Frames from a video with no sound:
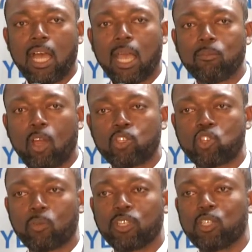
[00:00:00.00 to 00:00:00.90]
I'm not
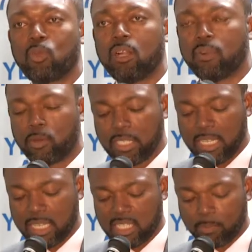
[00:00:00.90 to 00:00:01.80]
sure what the 12-hour
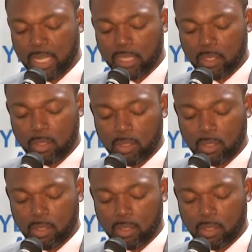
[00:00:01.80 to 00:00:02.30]
day is, but